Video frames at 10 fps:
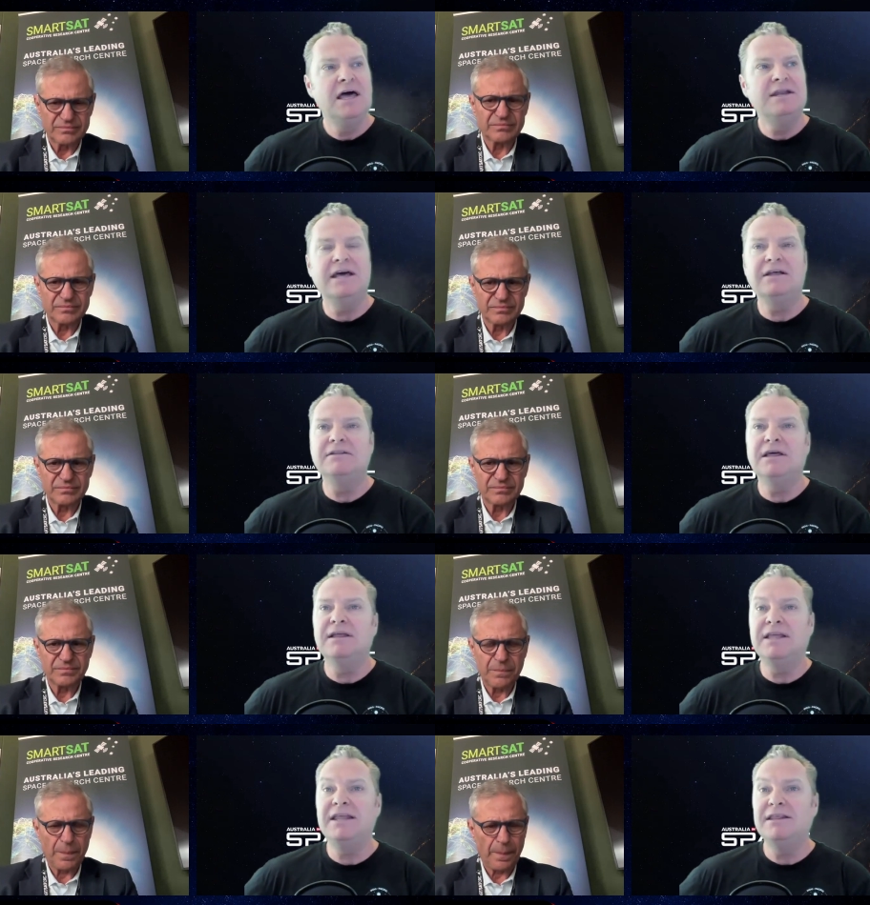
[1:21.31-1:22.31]
Speaker 1: Now,
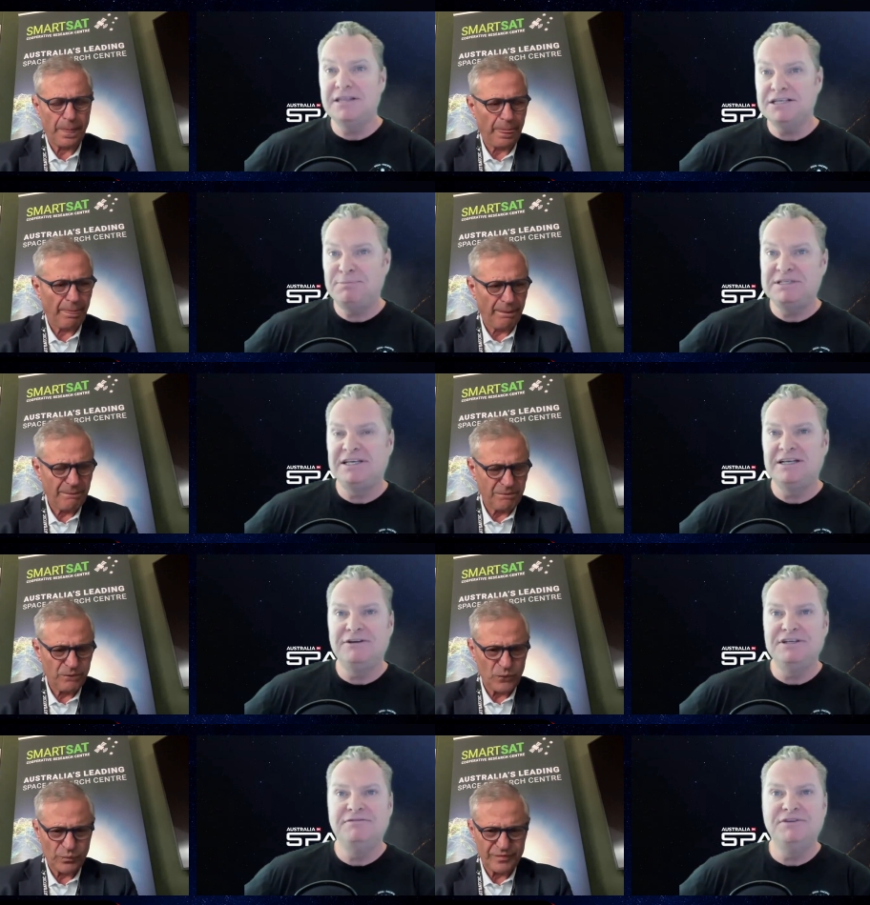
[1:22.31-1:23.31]
again, this particular
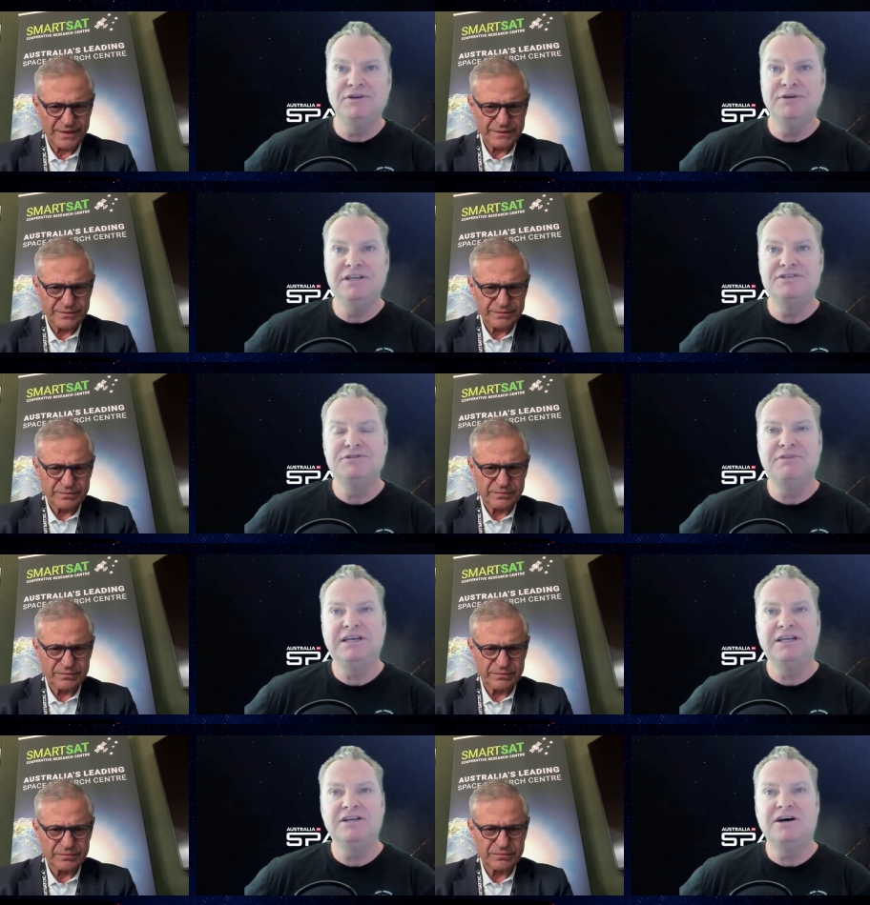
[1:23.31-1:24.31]
interview is to
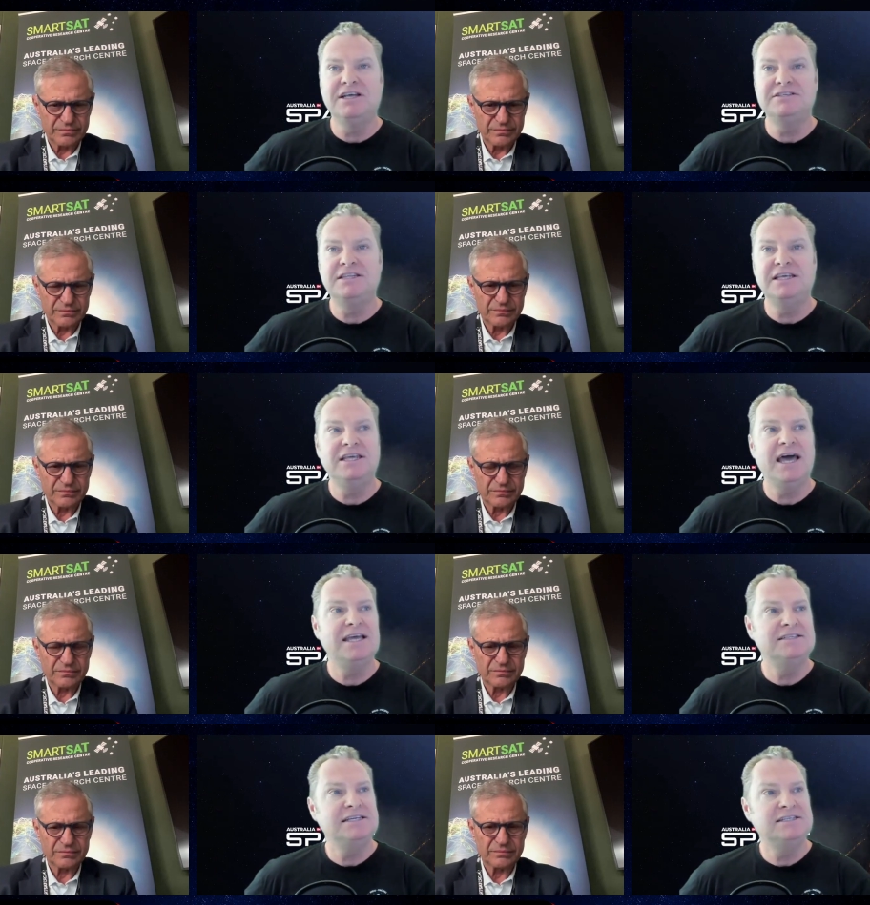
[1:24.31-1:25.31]
recognise the
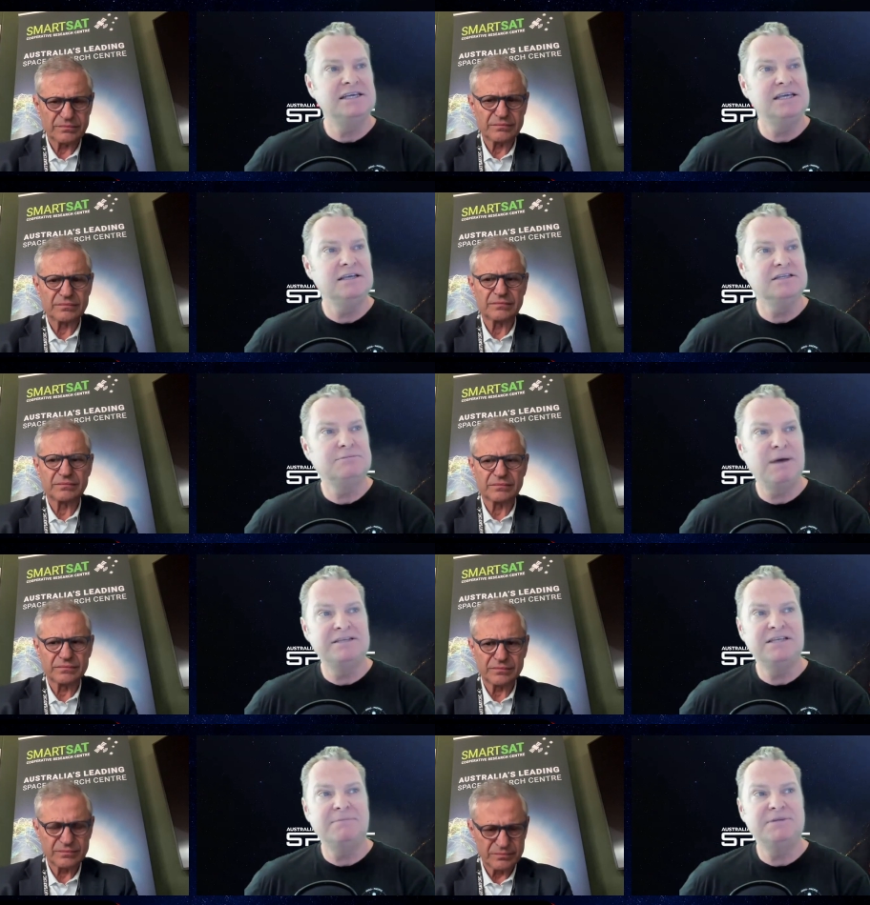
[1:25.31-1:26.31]
ACT
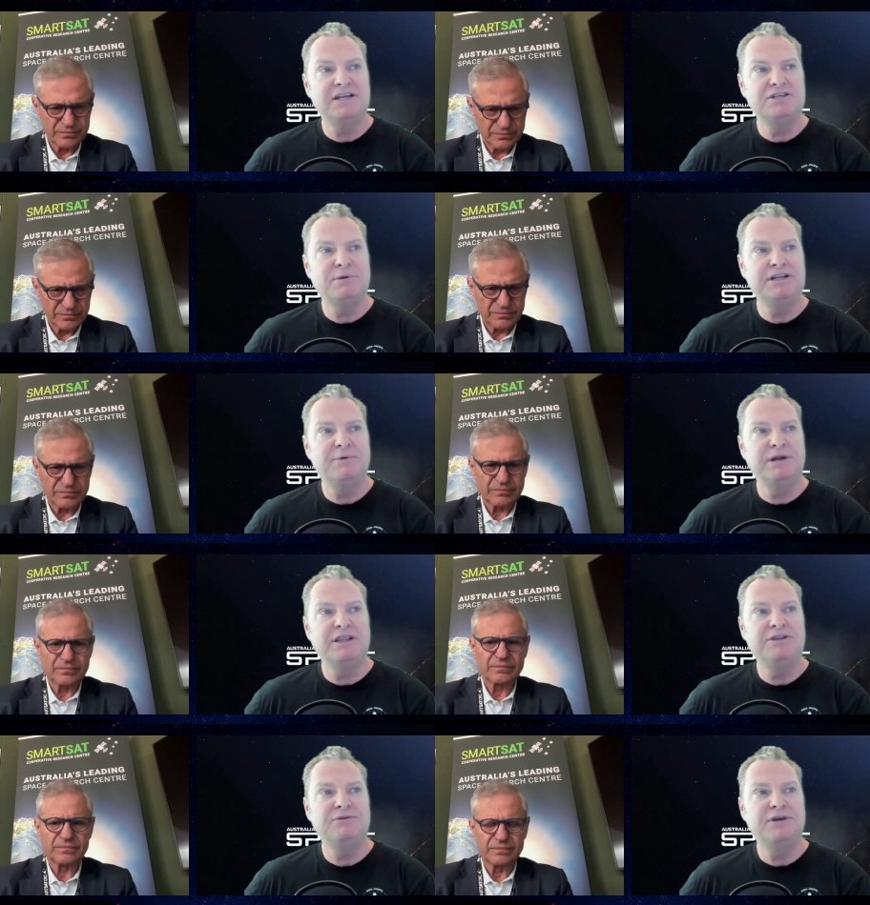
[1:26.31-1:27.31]
Space Update
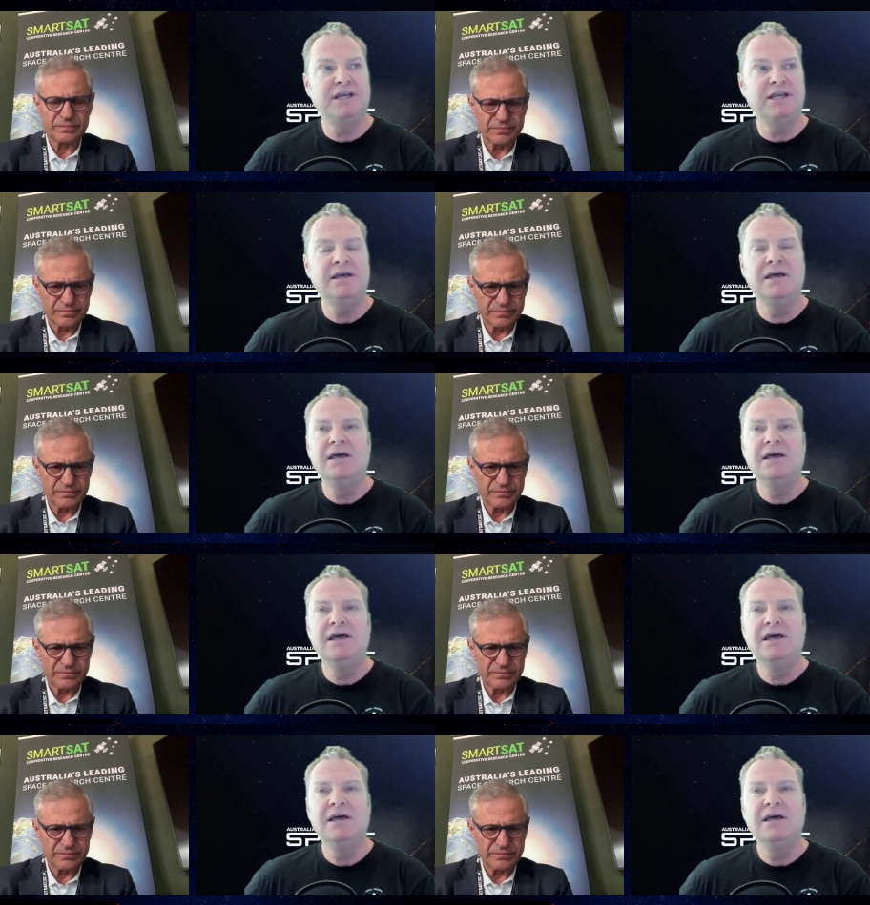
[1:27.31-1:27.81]
2023.